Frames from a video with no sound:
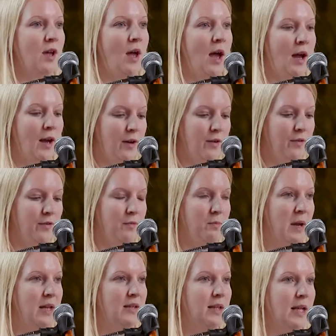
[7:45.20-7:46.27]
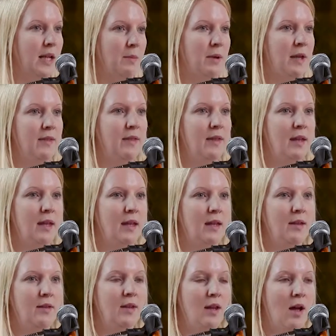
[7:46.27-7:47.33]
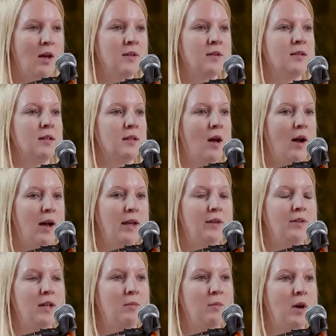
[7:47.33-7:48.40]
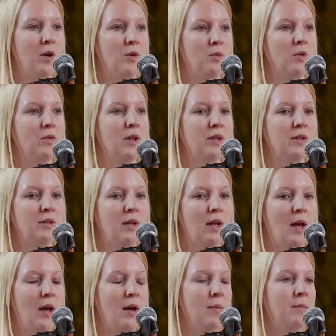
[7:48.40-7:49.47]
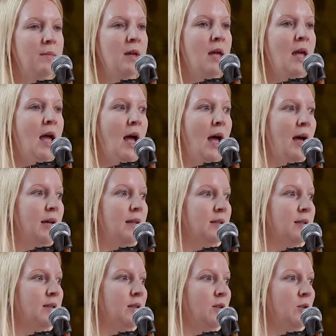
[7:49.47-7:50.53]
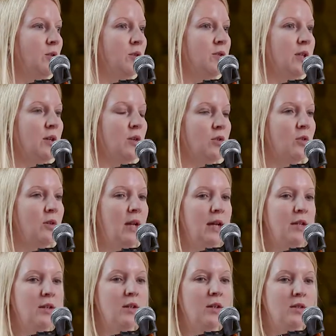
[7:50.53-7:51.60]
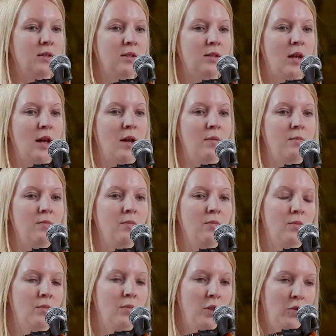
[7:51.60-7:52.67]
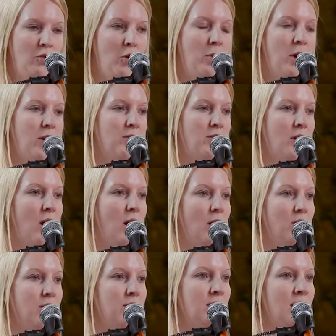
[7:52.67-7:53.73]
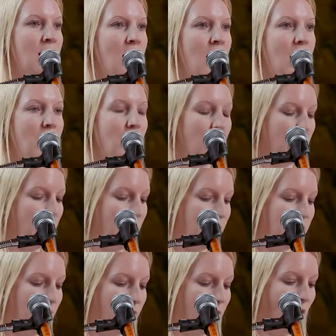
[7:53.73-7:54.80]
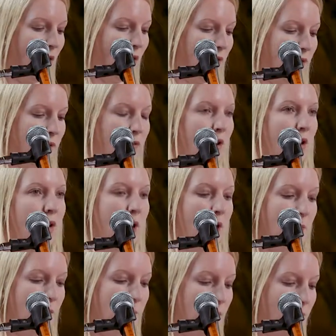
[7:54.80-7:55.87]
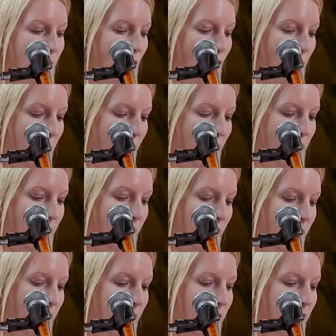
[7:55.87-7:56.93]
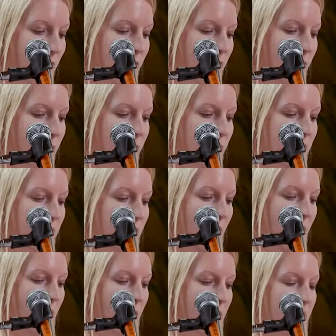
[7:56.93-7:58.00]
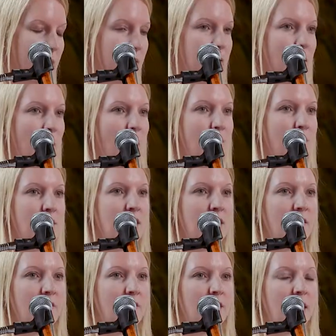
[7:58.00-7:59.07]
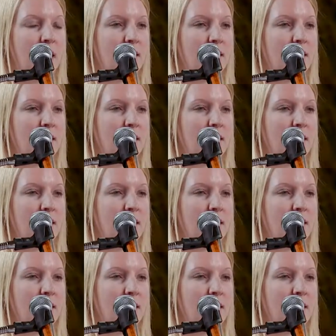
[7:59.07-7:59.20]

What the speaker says: have basically been the underlying thing behind all of this. And you'll see on your lanyards, you've got postcards, and on these they've got a bit more about the themes and different